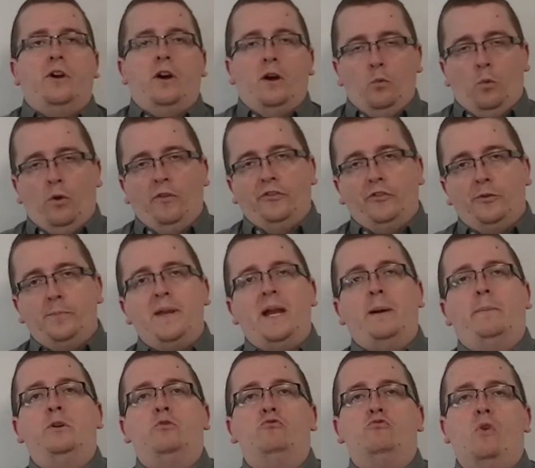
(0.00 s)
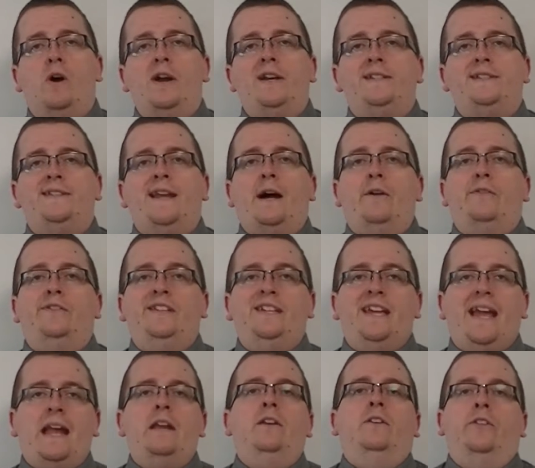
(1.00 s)
I want to be able to write down
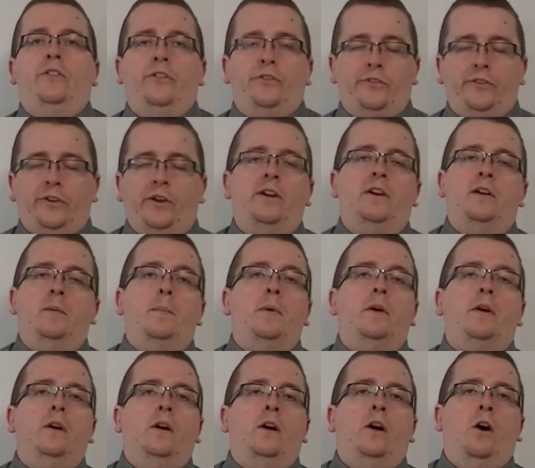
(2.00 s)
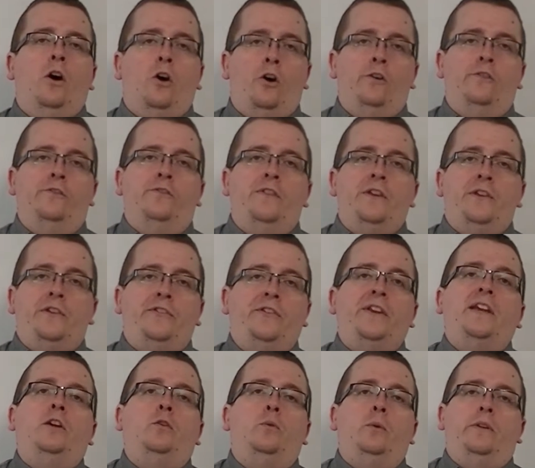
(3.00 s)
the nth term of this
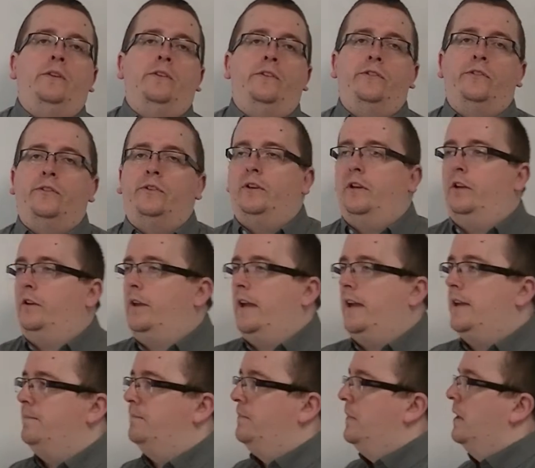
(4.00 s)
sequence, okay?